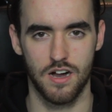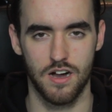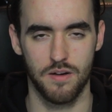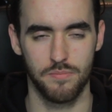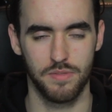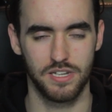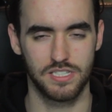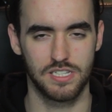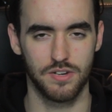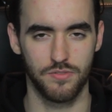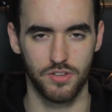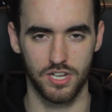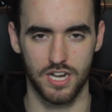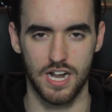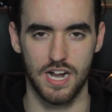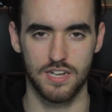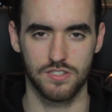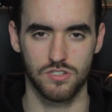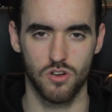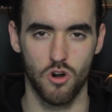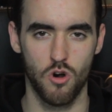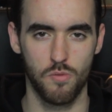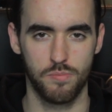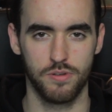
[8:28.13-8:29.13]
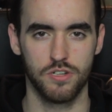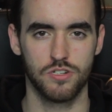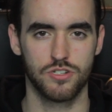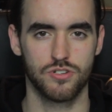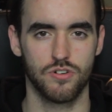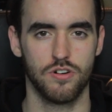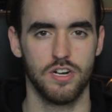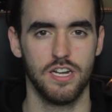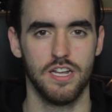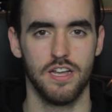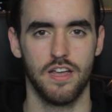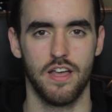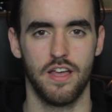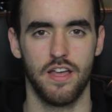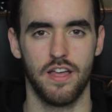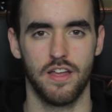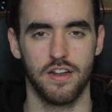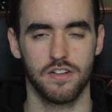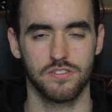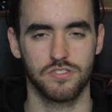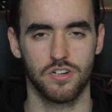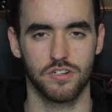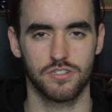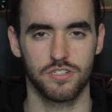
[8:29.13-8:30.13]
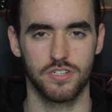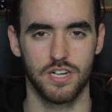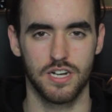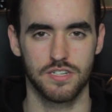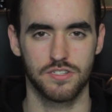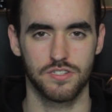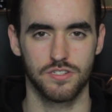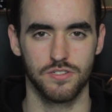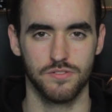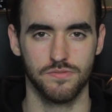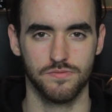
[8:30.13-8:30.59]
That's everything, guys. Hope you enjoyed it, and I'll talk to you guys